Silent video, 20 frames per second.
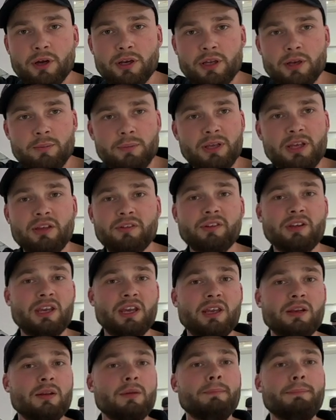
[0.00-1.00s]
it because
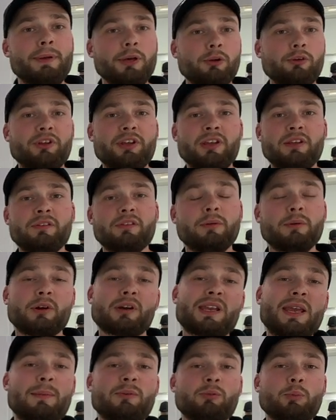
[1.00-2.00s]
again, buildings, we've got
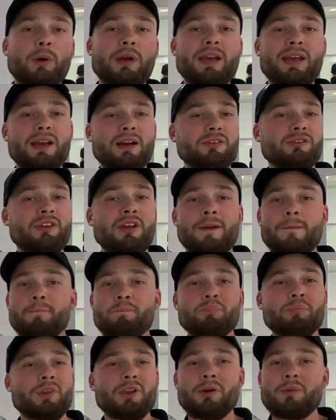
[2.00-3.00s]
chemist warehouse,
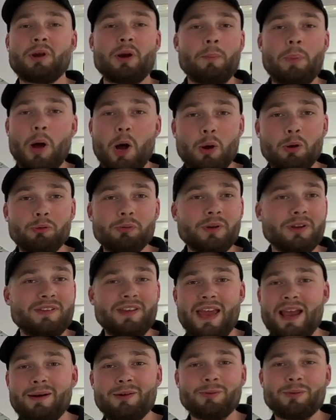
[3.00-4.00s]
we've got poles, we've got
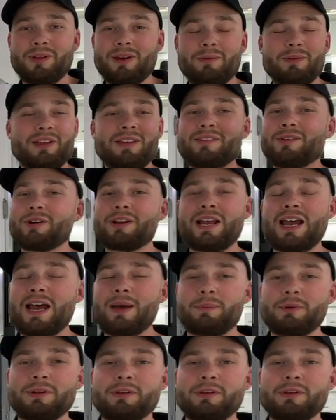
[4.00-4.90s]
towers, we've got everything. It's not going to happen.